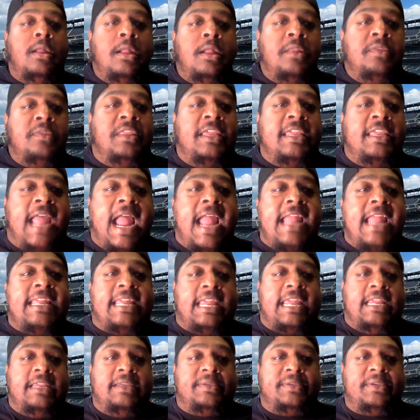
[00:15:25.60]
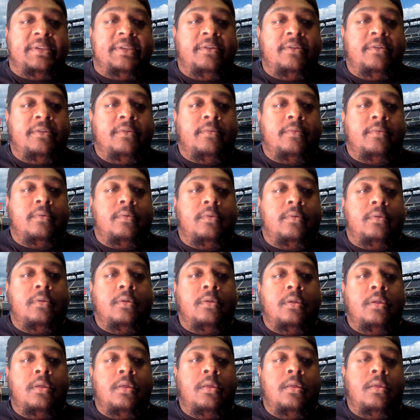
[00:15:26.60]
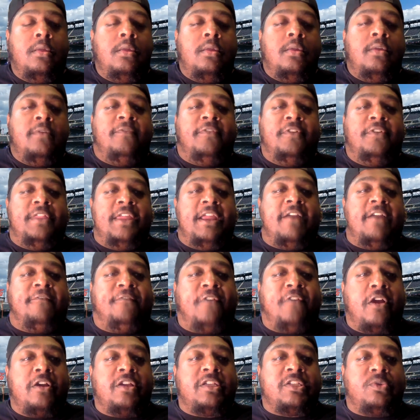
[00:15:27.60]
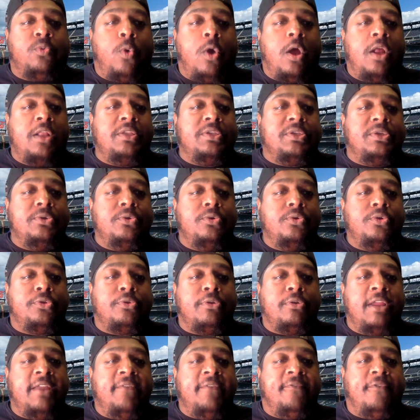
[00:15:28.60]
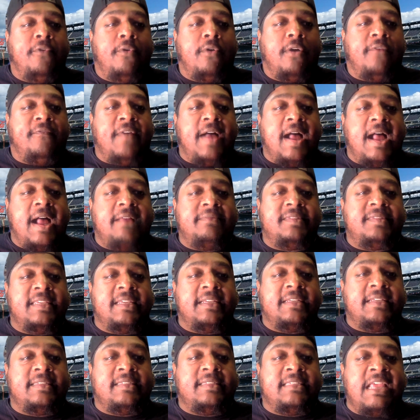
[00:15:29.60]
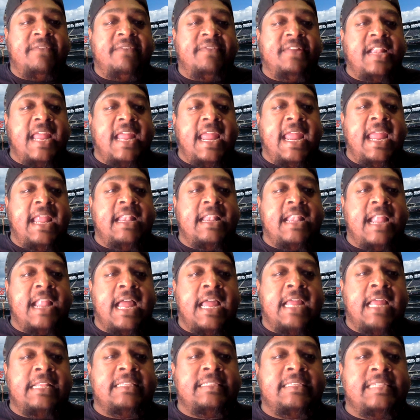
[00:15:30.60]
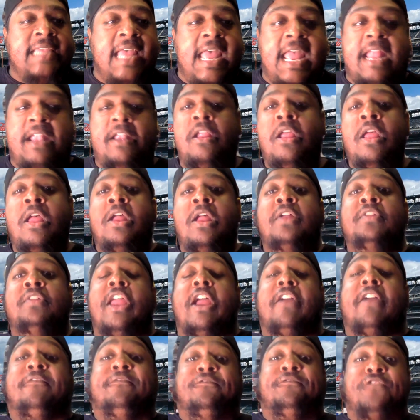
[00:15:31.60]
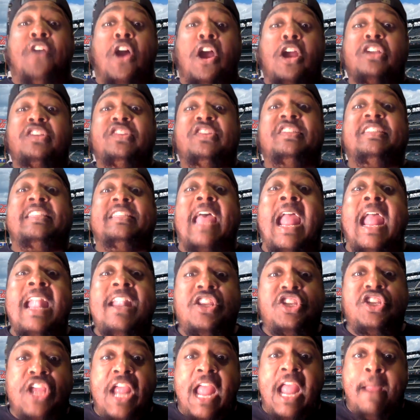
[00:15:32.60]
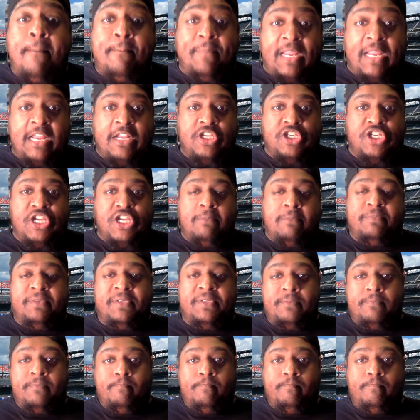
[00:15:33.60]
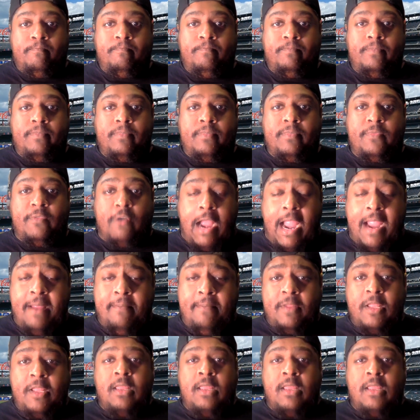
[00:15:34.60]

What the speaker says: The Yankees, for their first 1, 2, 3, 4, 5, 6, 7, 8, 9, 10, their first 10 championships, right,